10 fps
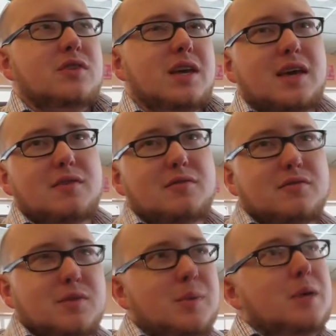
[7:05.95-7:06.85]
They
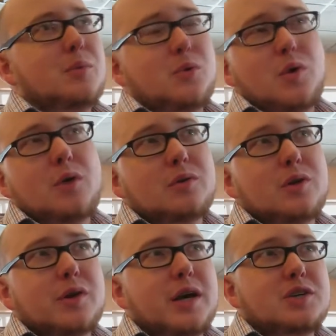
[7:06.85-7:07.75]
give the people who own the
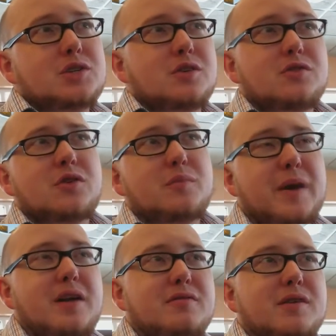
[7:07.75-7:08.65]
location a certain
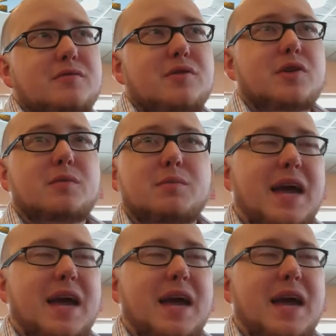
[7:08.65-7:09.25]
benefit for